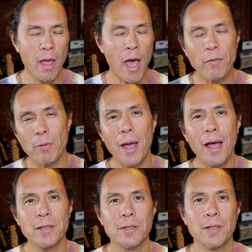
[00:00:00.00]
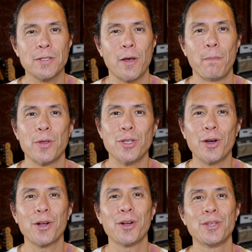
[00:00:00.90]
However, back to these
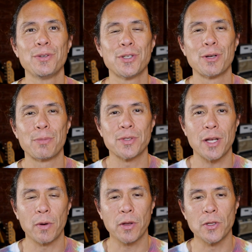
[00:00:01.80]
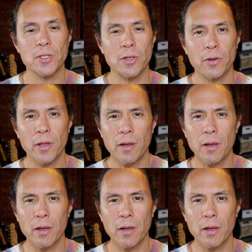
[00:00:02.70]
younger YouTubers that were concerned,